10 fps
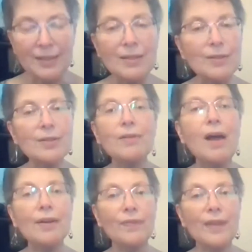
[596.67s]
There's a
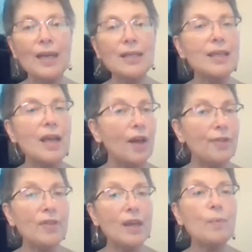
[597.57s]
lot of things. And the other
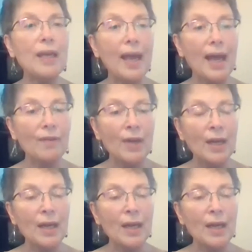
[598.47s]
thing we have